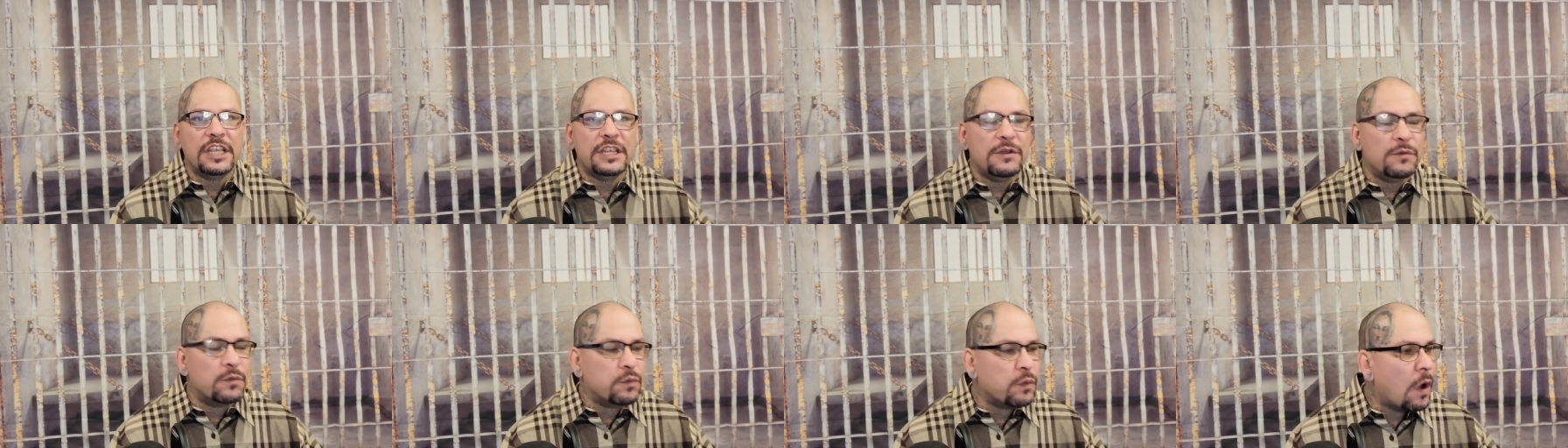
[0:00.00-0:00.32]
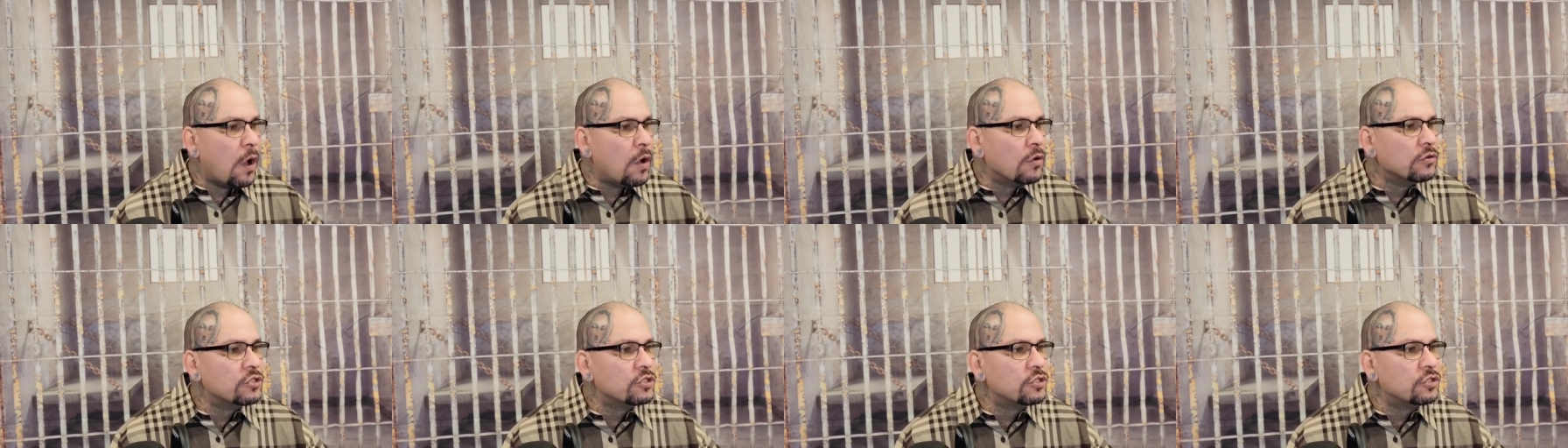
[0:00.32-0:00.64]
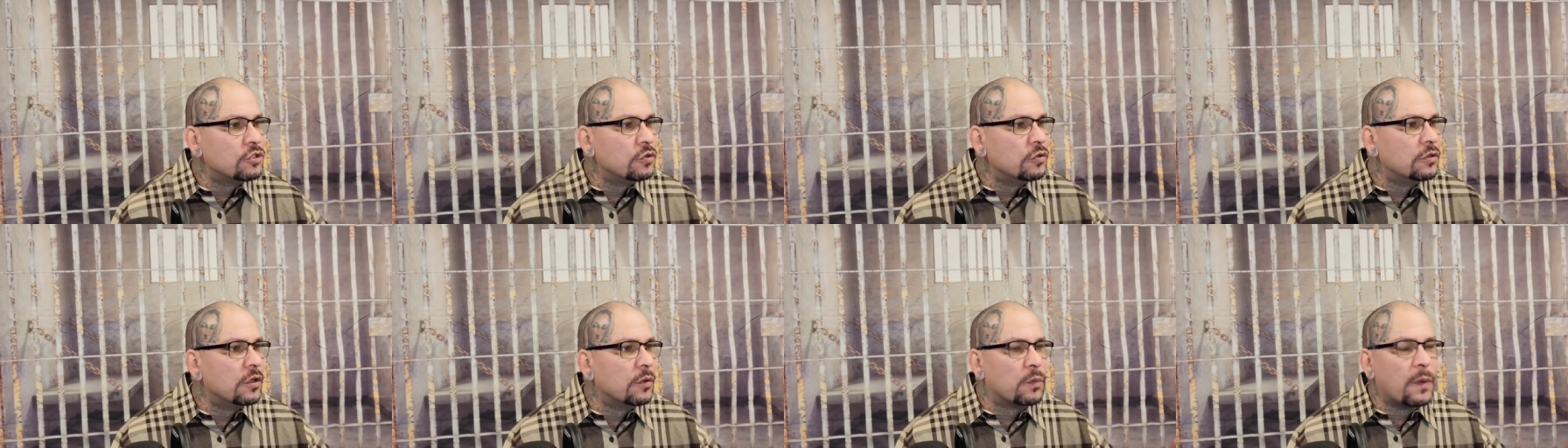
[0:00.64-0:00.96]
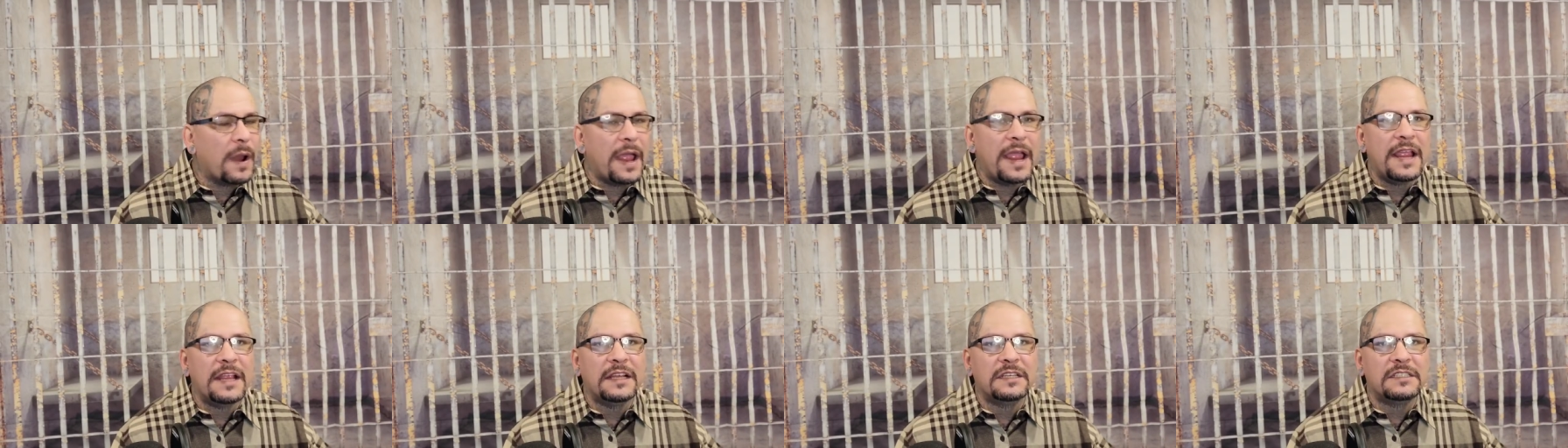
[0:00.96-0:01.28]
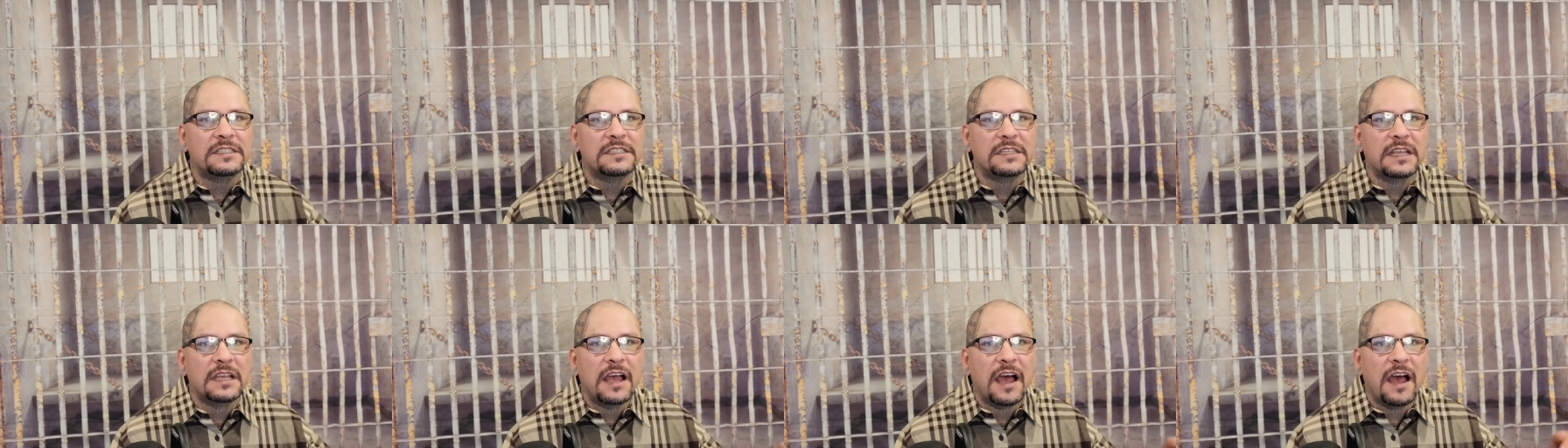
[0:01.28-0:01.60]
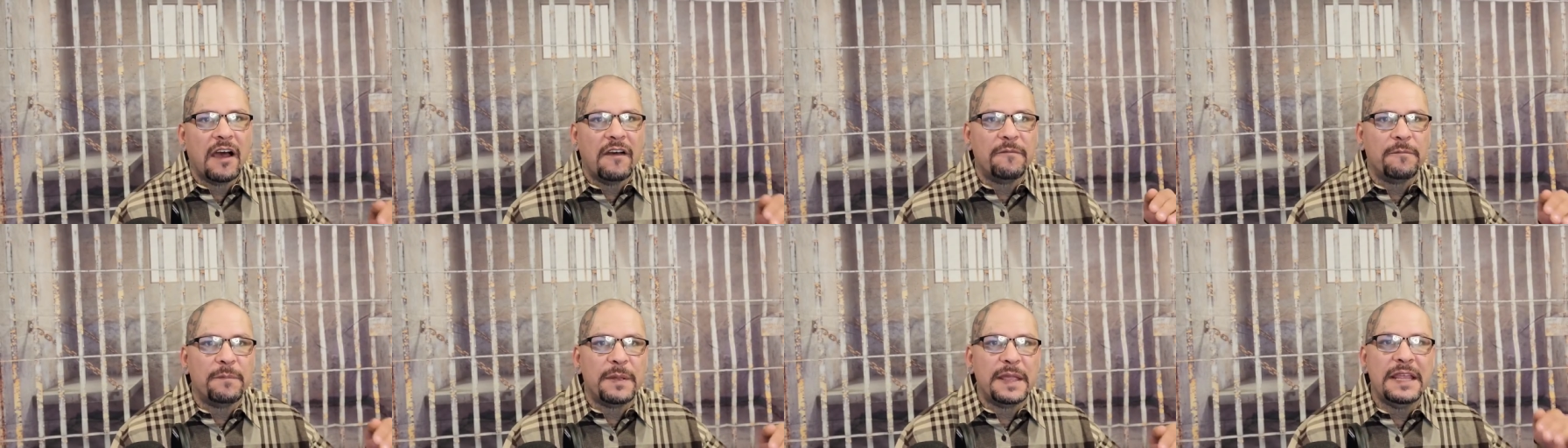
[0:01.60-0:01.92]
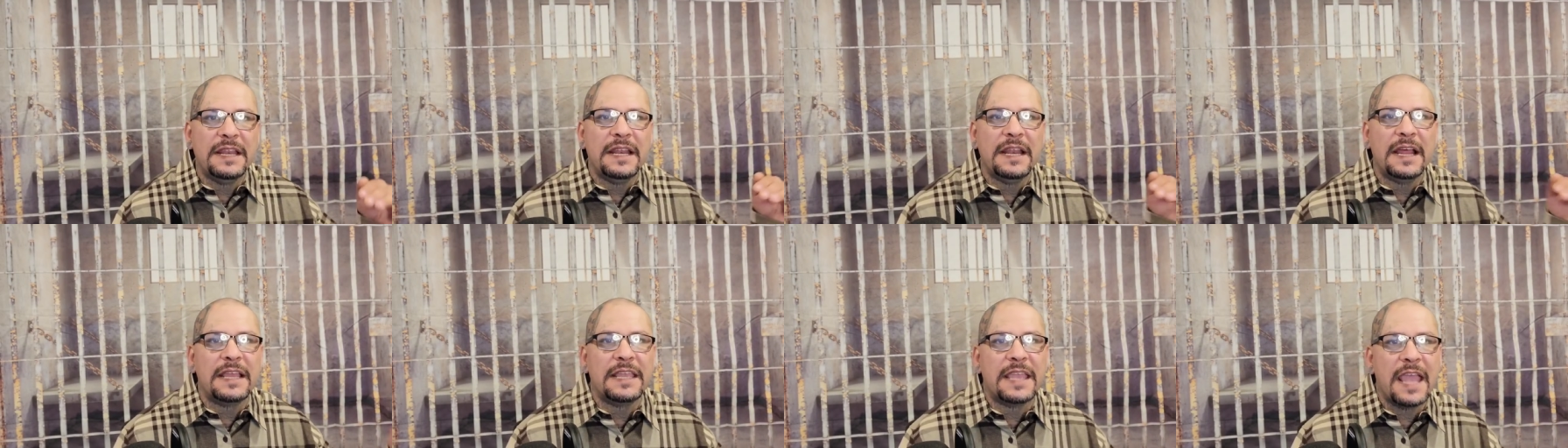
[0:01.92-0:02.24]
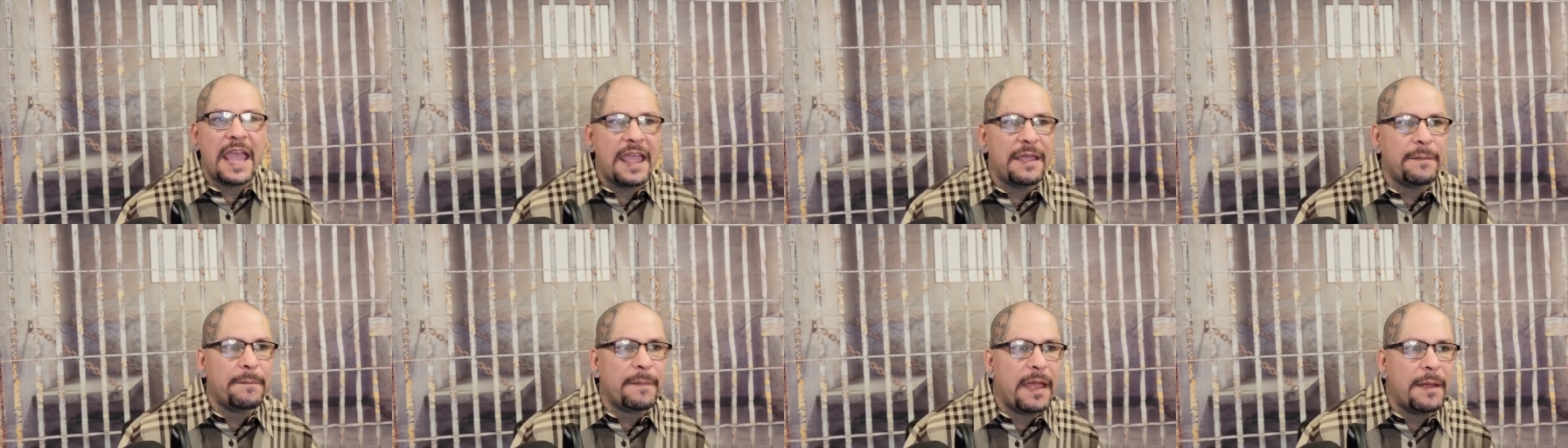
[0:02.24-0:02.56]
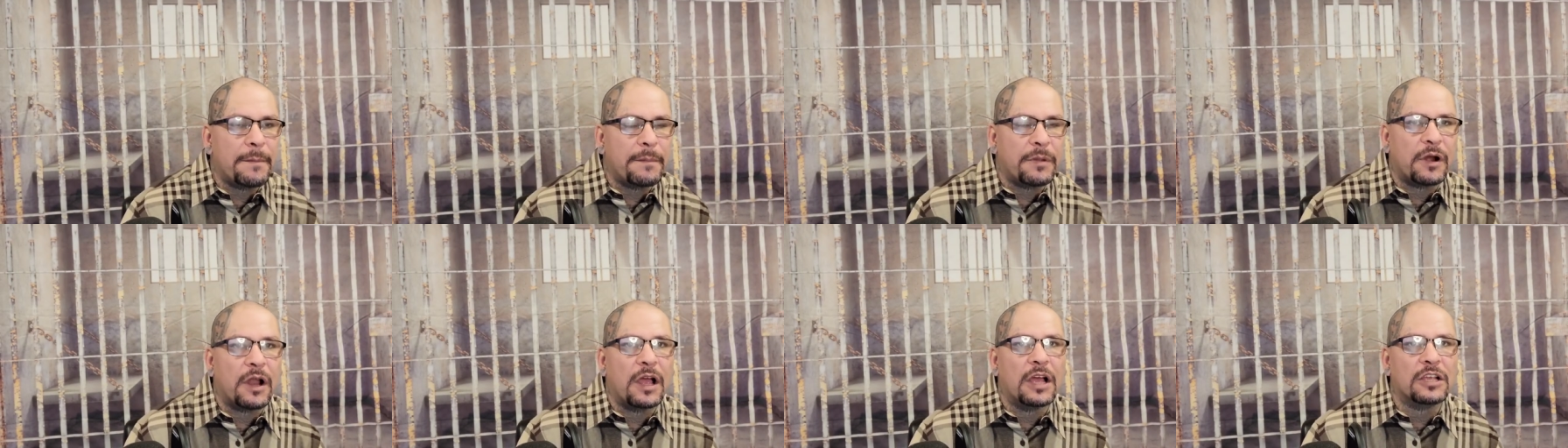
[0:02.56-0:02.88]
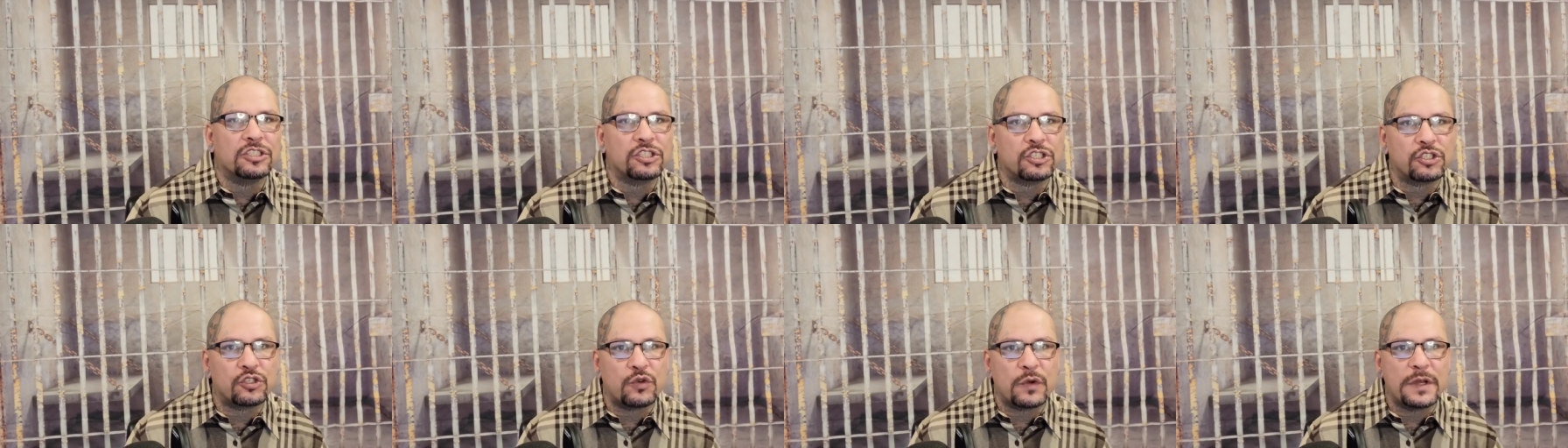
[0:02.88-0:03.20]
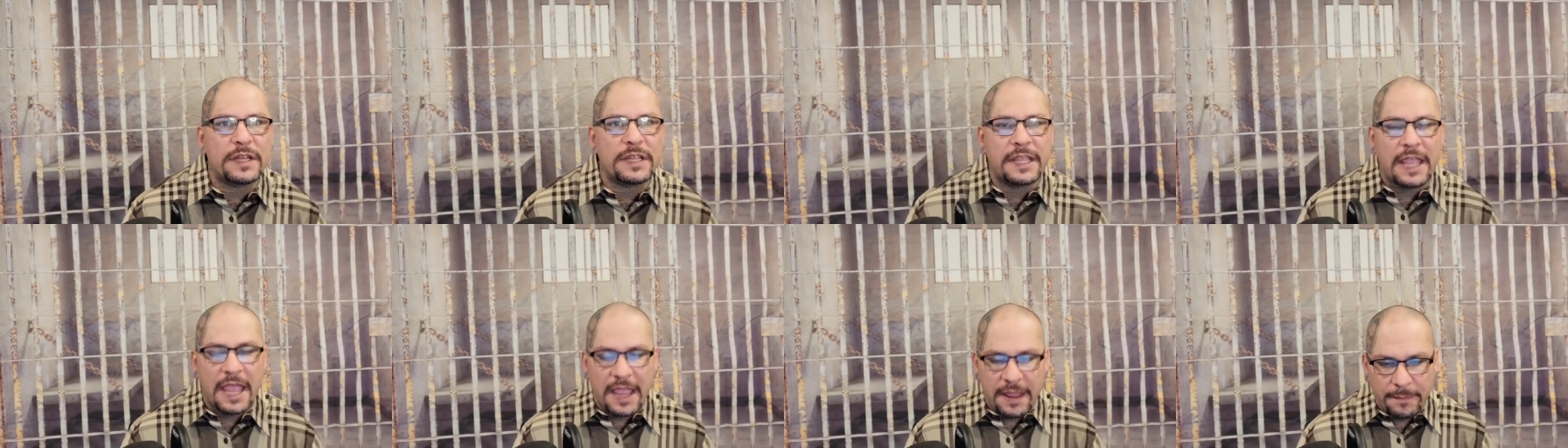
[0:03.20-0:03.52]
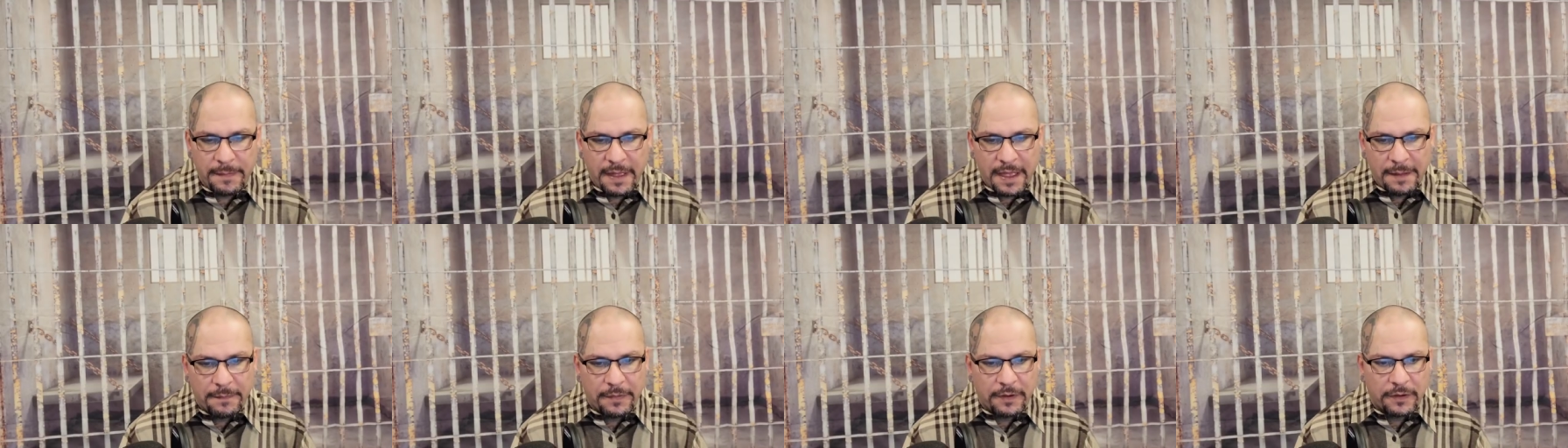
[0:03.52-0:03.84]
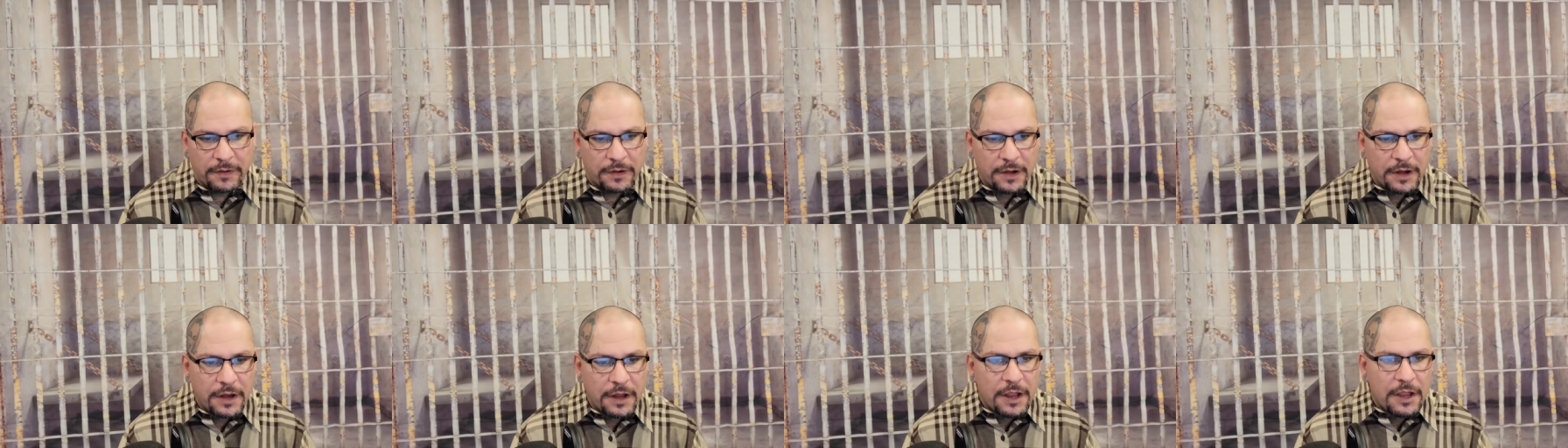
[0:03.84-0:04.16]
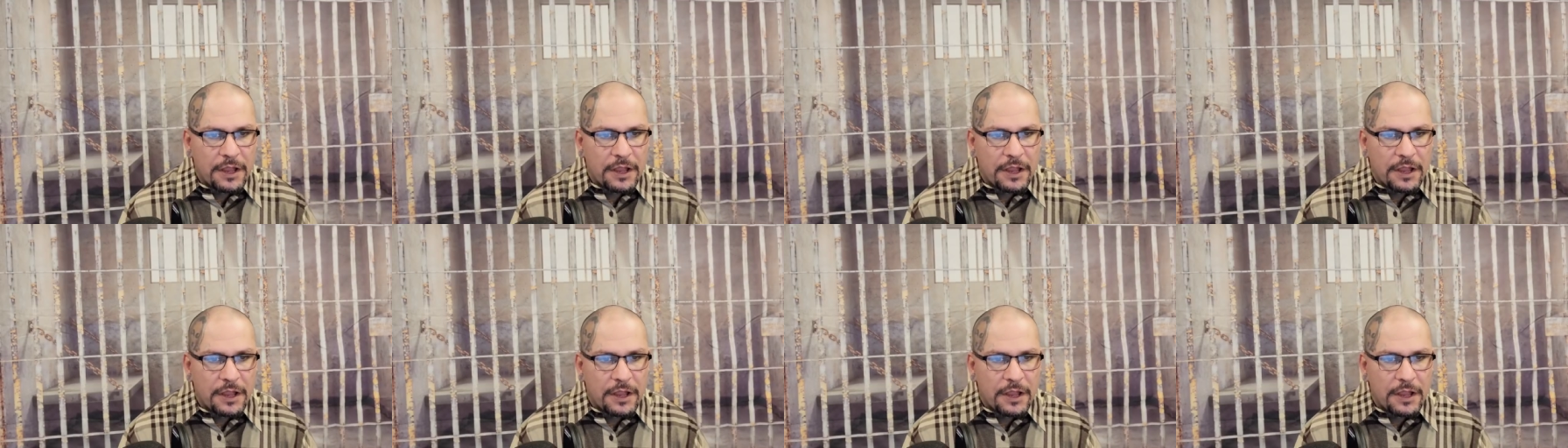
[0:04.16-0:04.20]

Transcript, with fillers: he rose through the ranks of being a gang member, a street gang member.